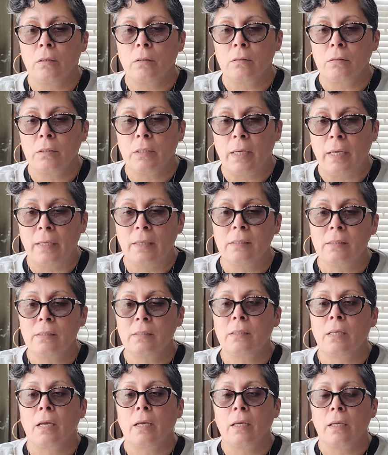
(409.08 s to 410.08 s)
take a
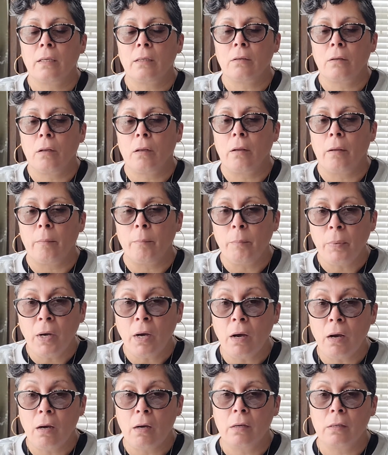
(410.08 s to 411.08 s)
second and
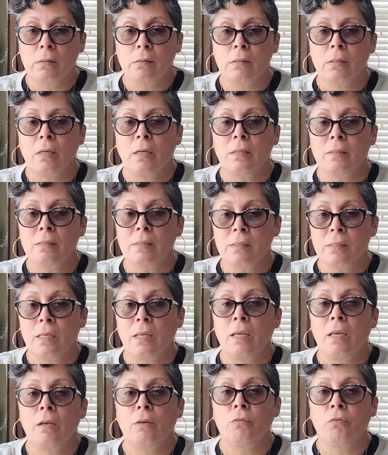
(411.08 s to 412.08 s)
pause and
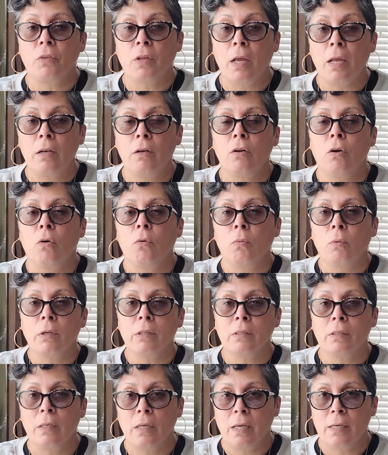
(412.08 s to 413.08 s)
see if they know
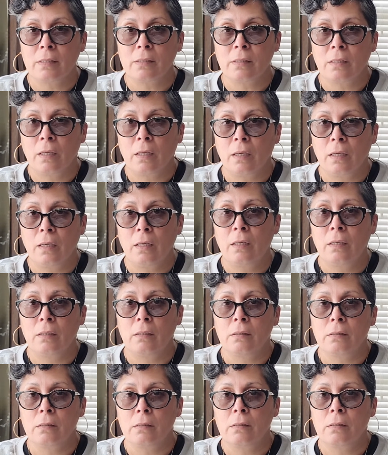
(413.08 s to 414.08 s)
what the next thing
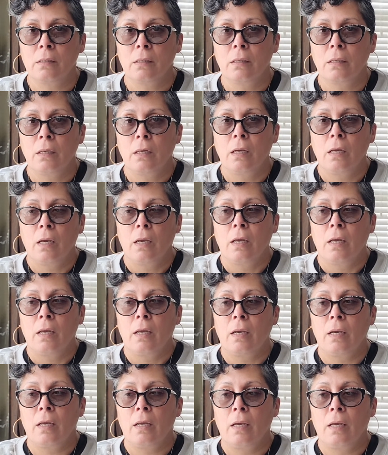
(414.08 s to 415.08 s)
is.
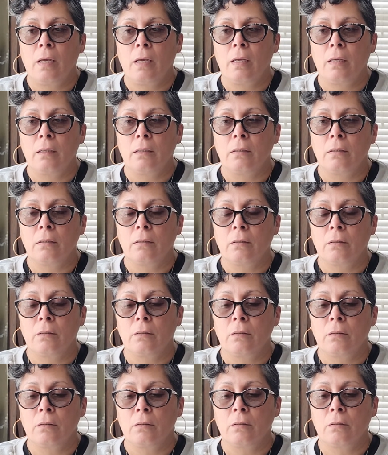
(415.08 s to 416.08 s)
And
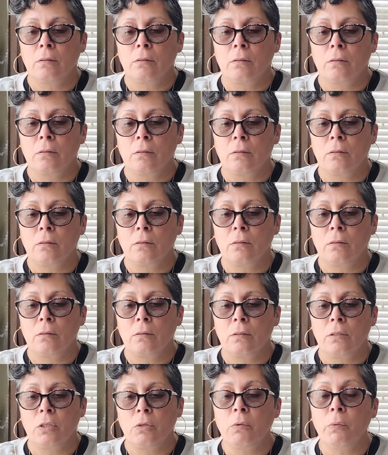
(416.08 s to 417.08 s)

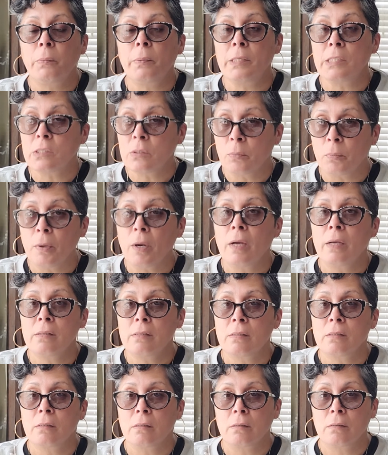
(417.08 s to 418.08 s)
you will be
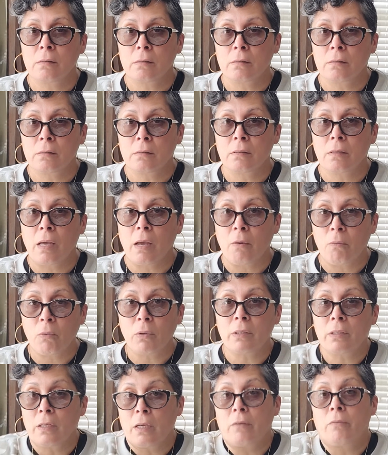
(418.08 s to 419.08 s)
surprised at
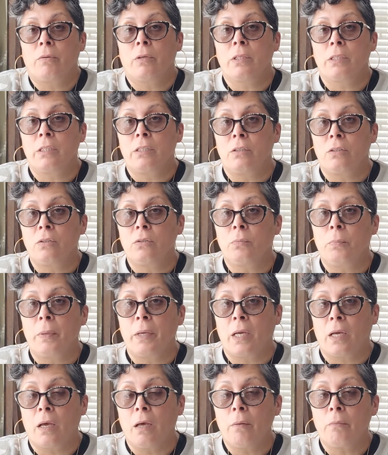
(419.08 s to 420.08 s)
what they really do
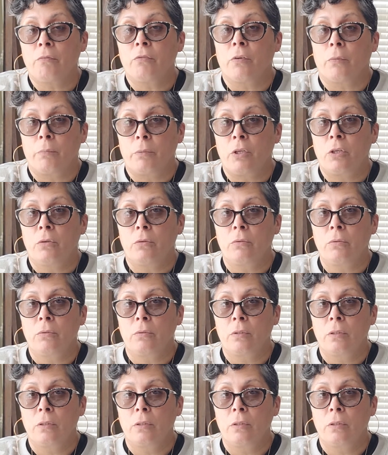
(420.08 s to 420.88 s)
pick up from you,